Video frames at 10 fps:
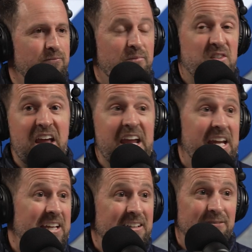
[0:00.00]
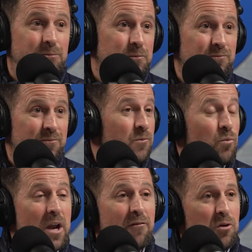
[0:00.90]
saying,
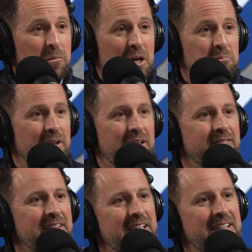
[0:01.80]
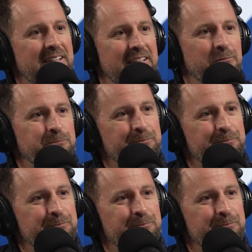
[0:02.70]
whatever it might be, anything?